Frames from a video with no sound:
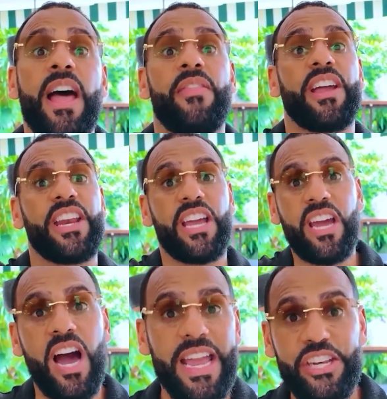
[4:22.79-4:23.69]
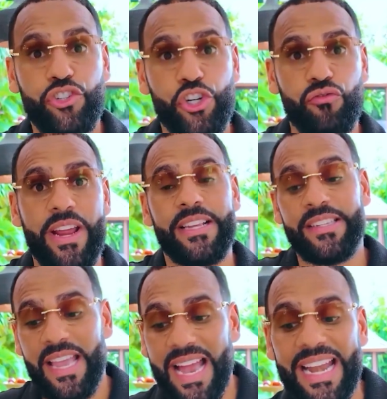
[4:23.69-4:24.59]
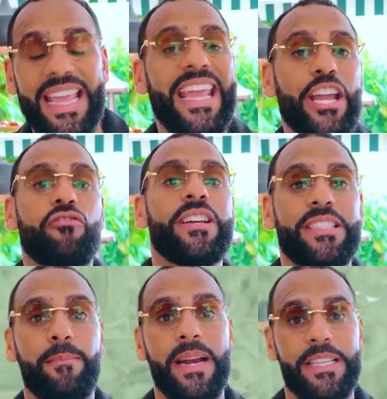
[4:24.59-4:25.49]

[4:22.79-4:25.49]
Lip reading: They're going to cut interest rates and increase the money